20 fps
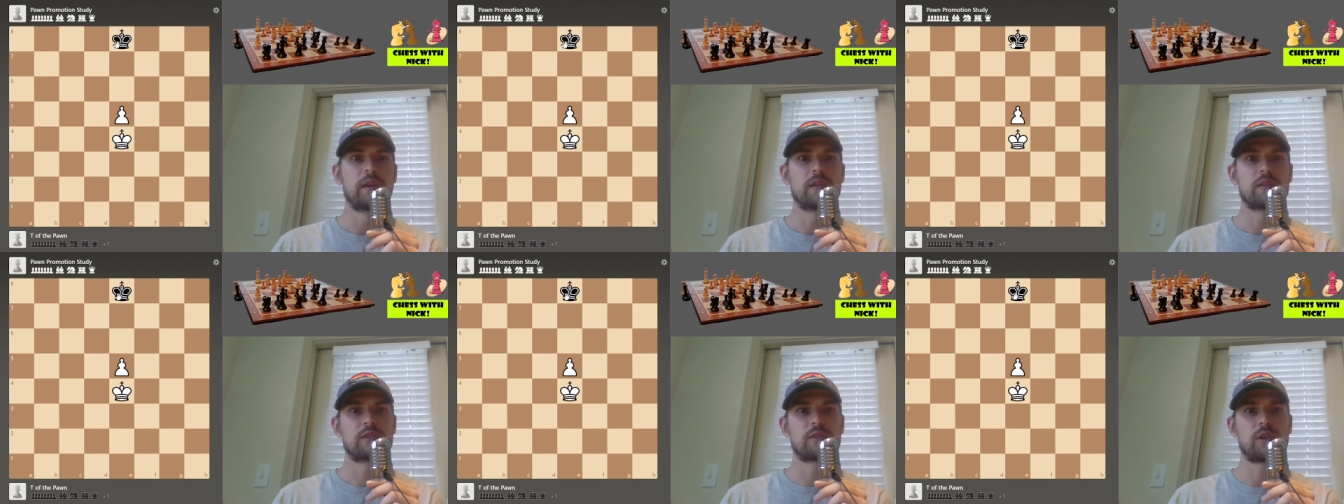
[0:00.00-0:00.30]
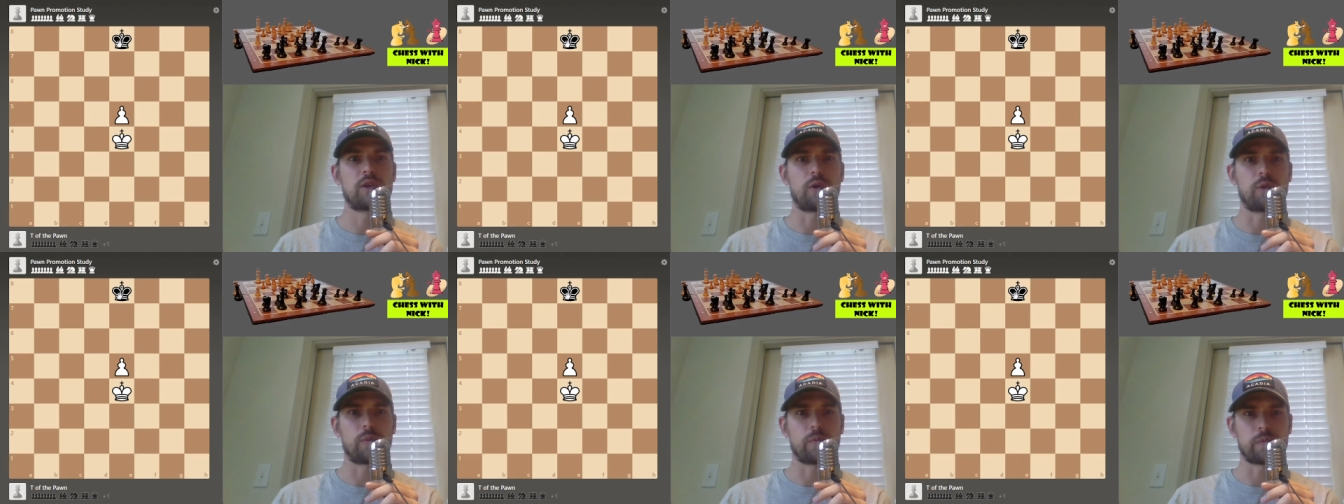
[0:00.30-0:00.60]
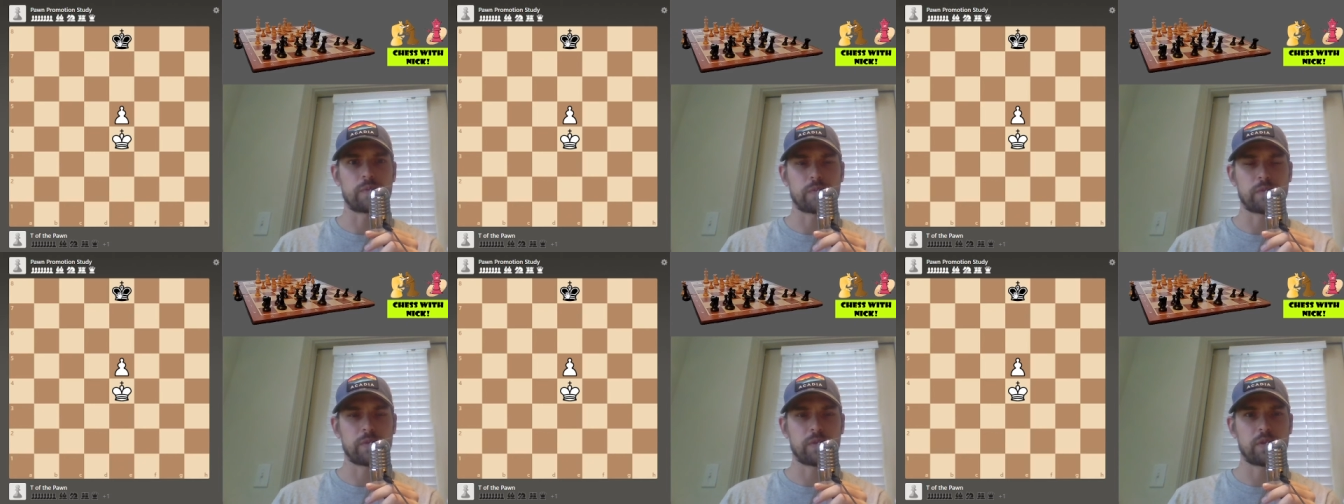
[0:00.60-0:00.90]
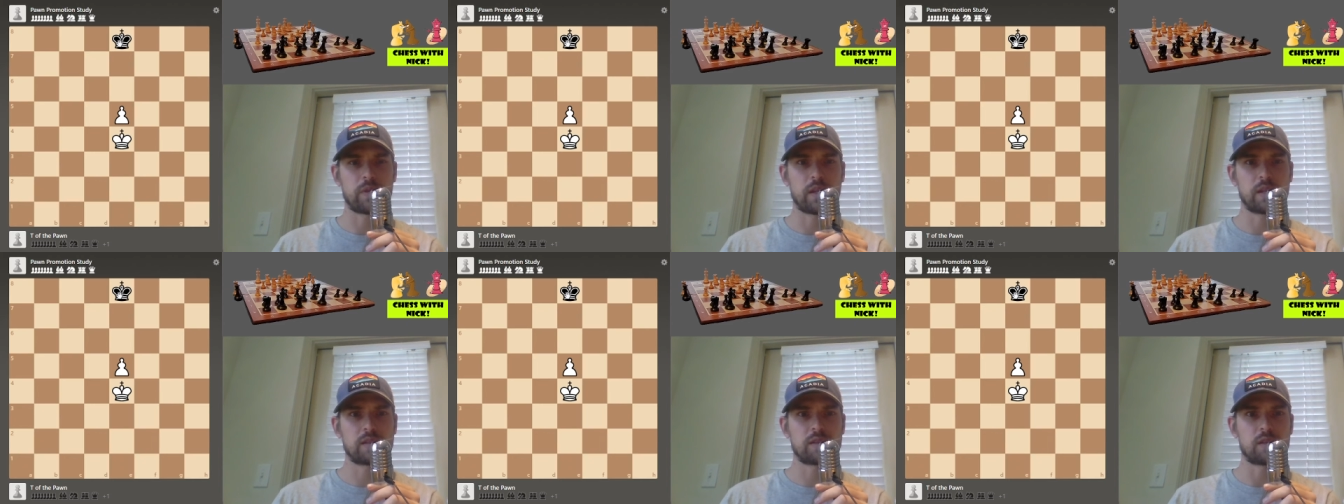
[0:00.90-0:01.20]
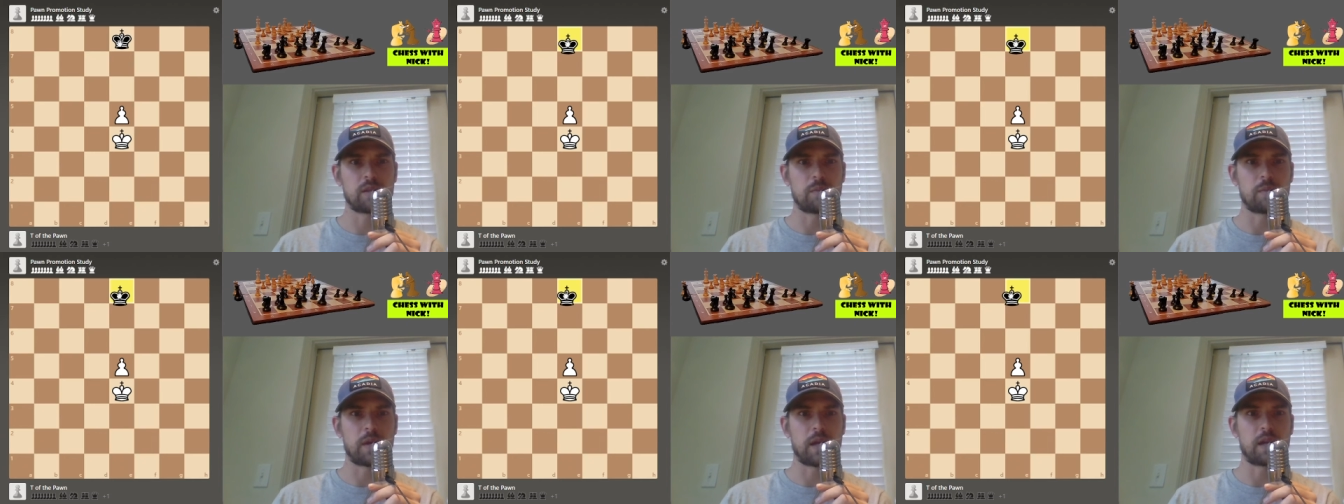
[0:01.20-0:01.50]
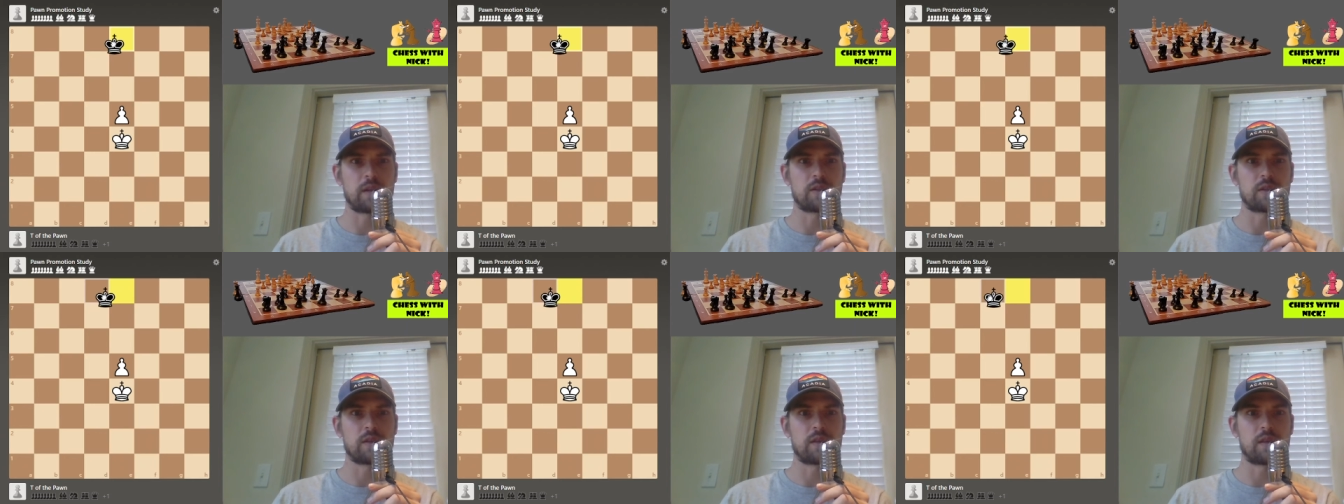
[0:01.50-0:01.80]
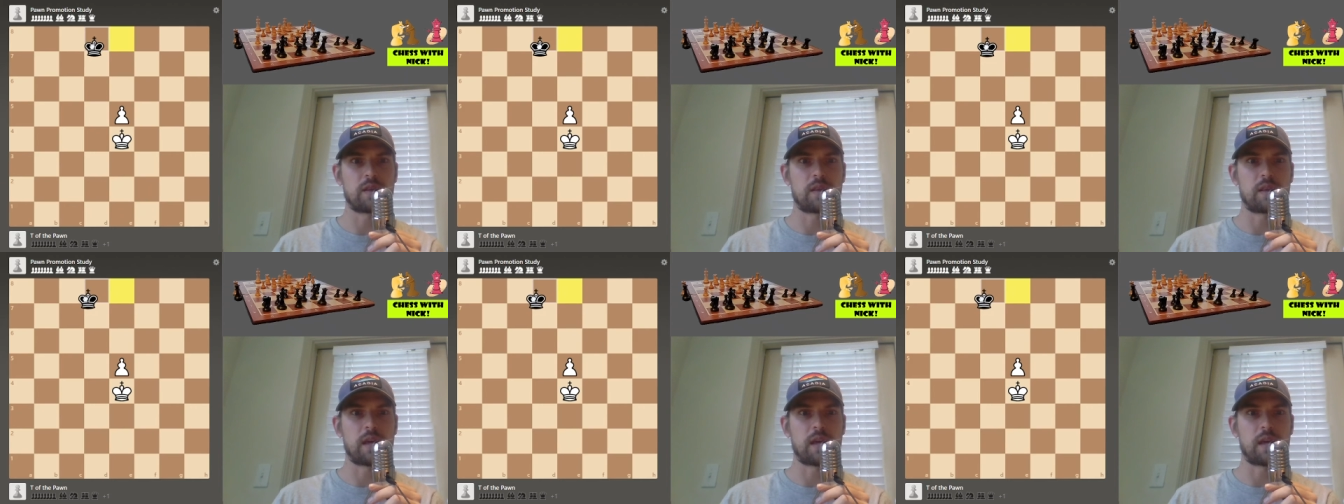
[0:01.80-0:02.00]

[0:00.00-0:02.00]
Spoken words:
So let's imagine